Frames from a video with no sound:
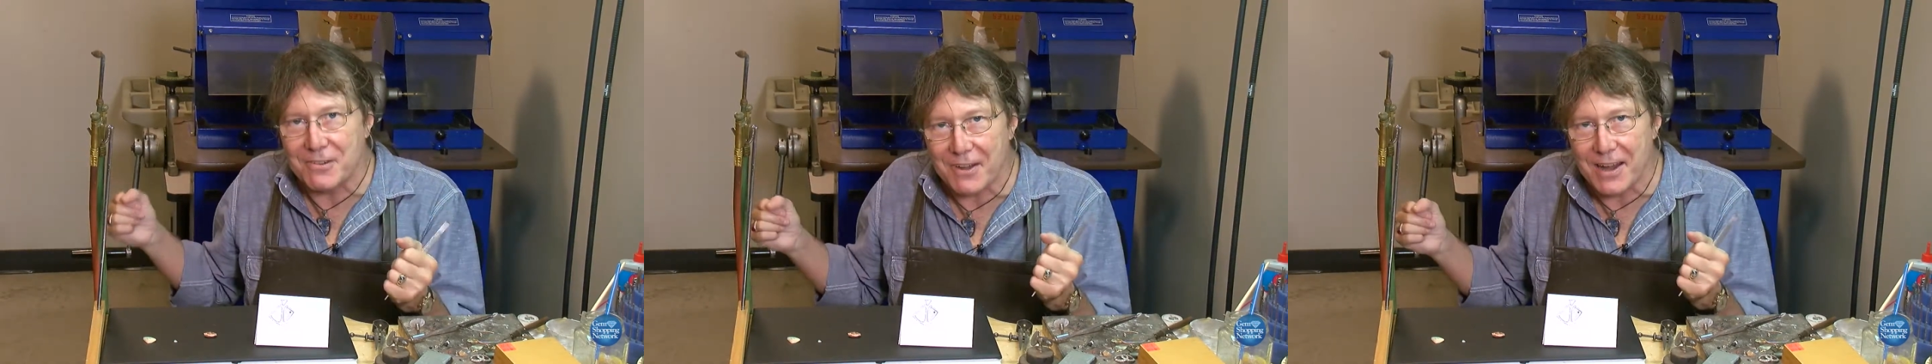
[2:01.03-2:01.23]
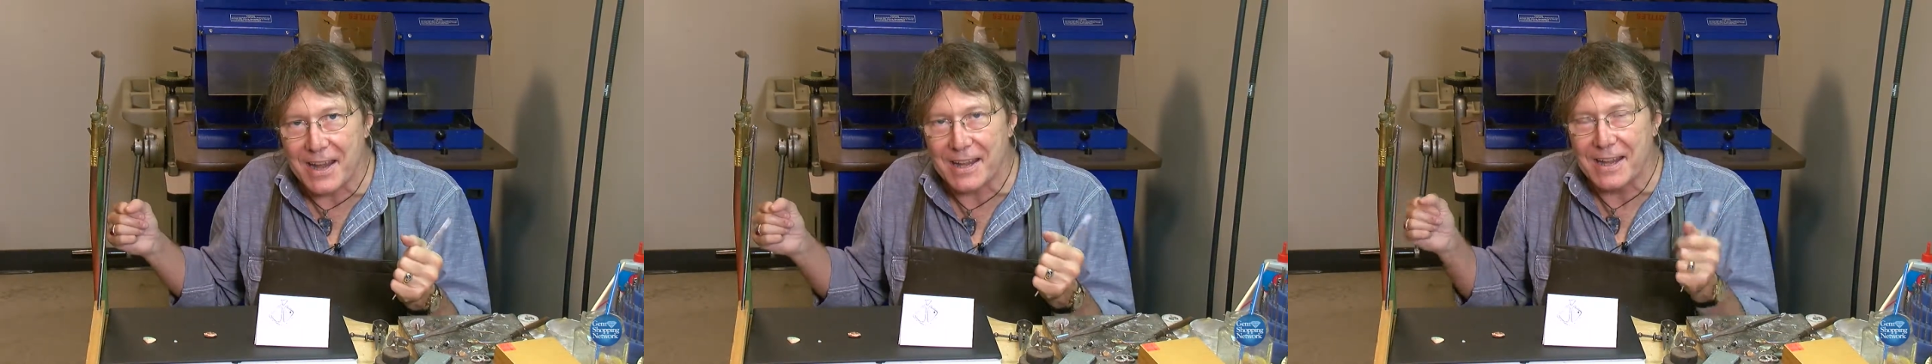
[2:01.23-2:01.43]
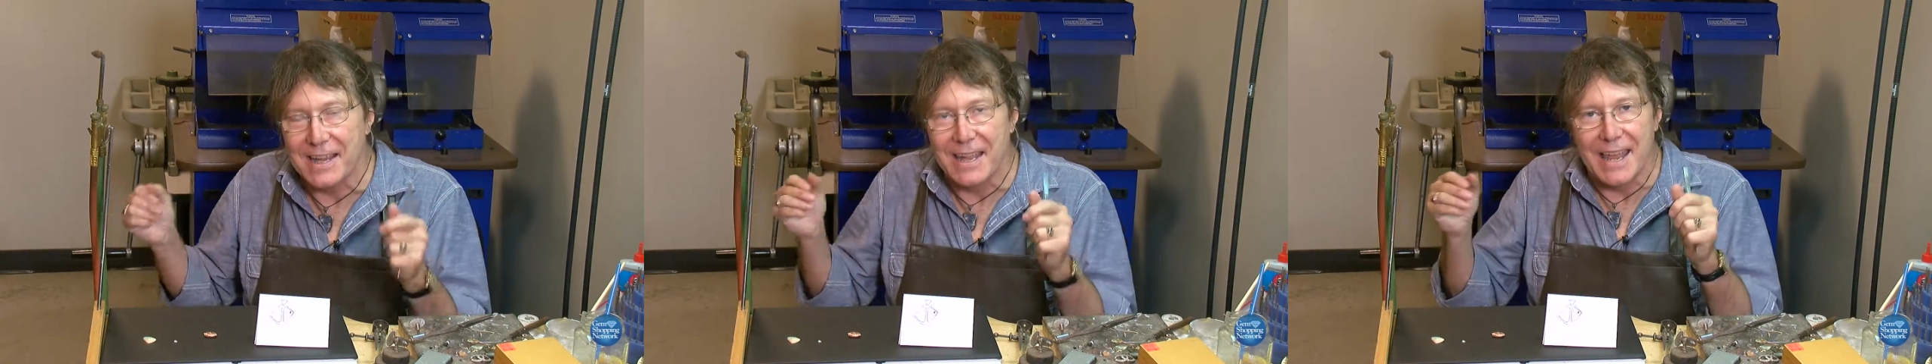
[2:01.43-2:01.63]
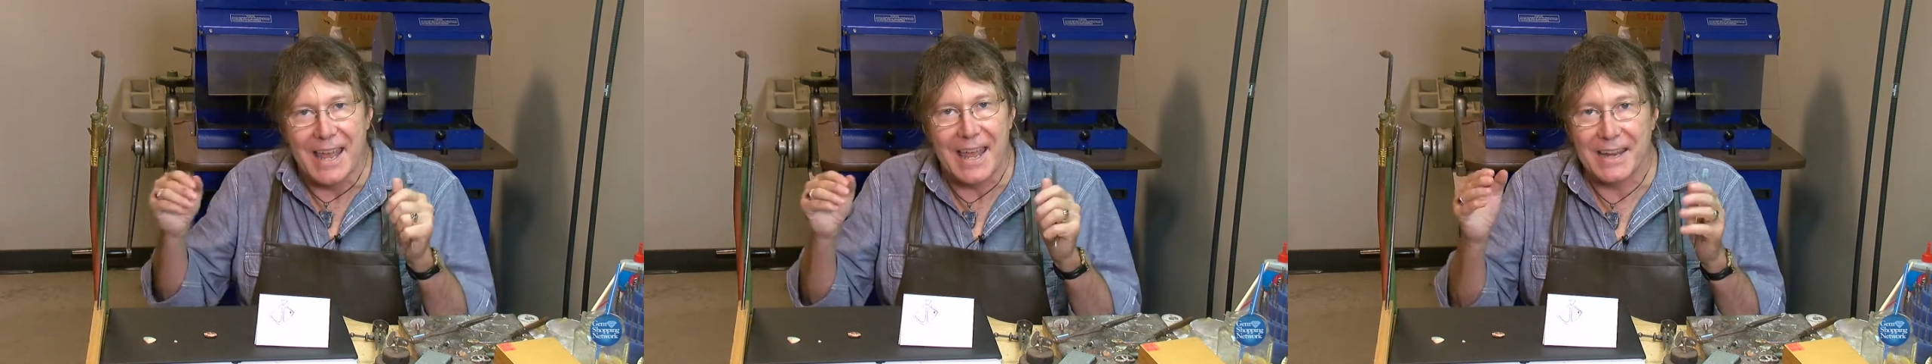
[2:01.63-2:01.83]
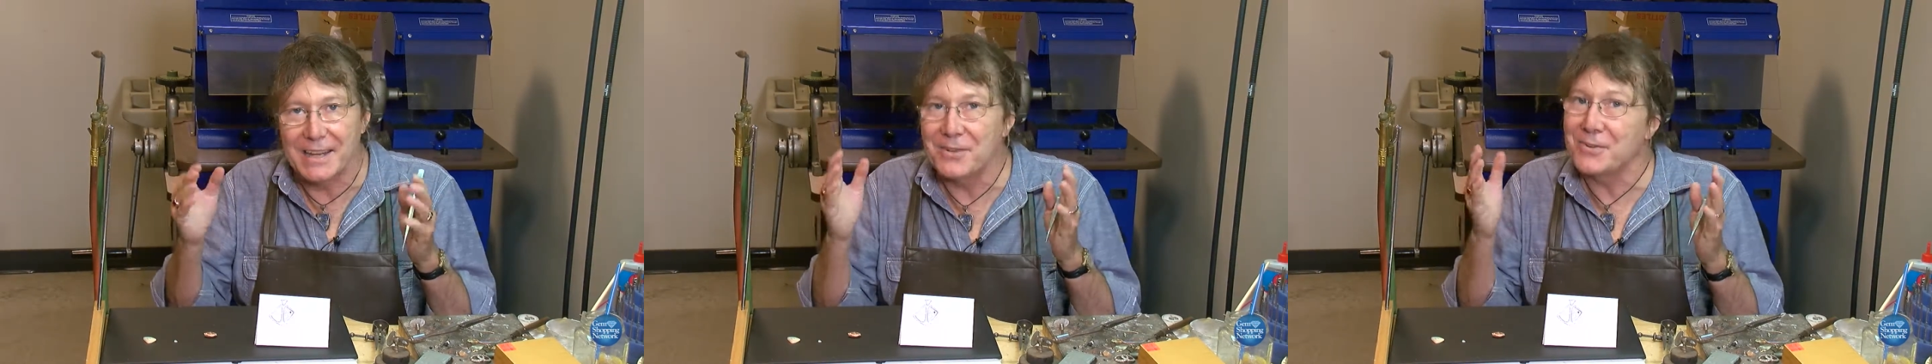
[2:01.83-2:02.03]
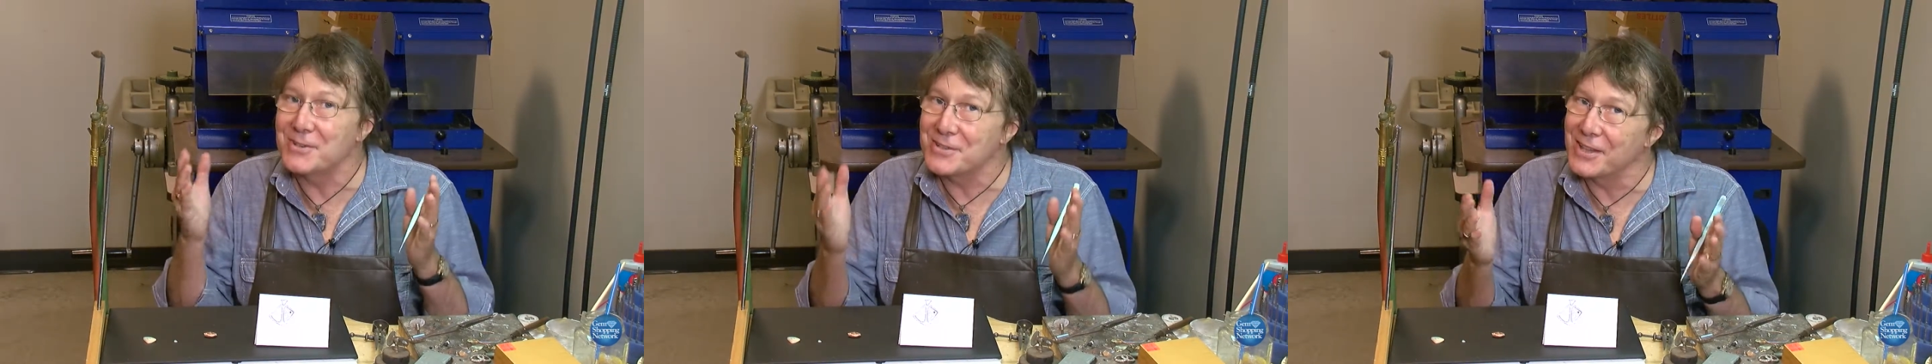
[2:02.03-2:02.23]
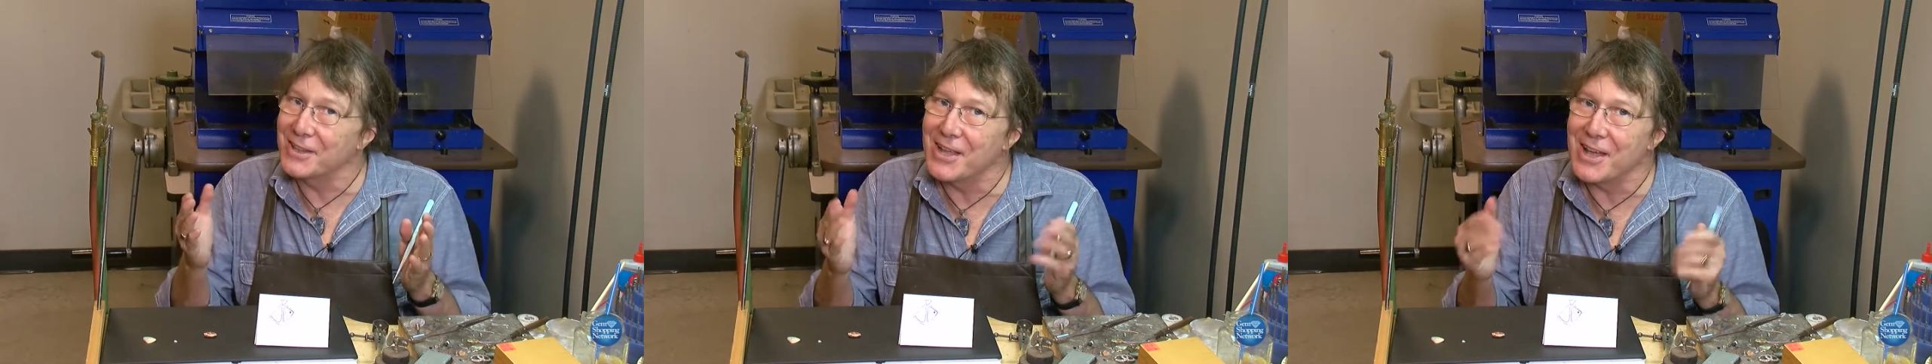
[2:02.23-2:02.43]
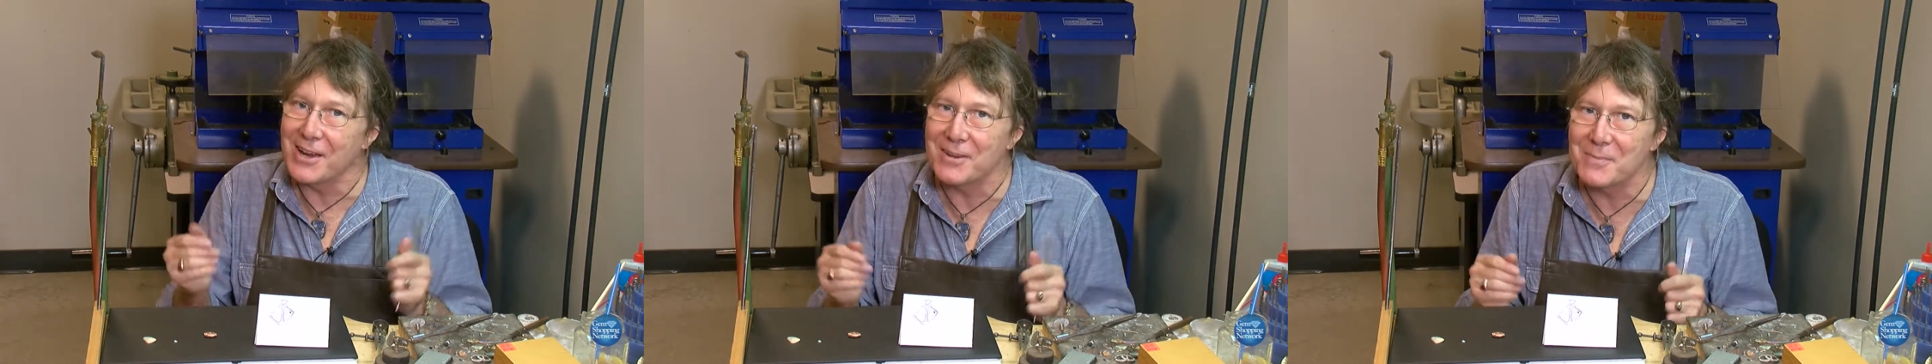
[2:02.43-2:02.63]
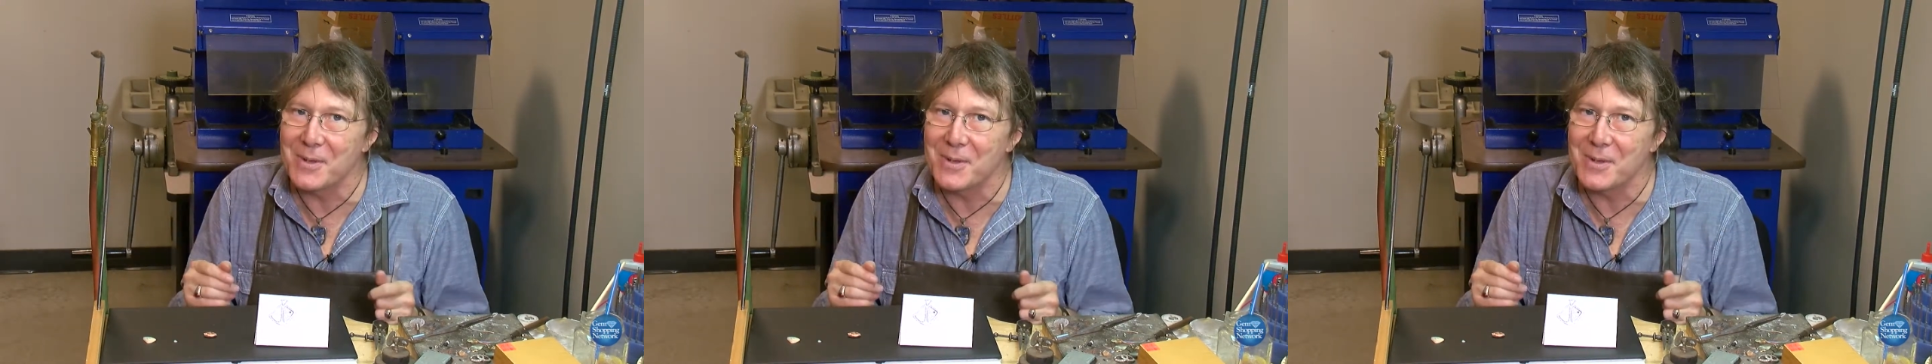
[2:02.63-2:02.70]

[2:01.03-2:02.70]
crank, and it was a lot of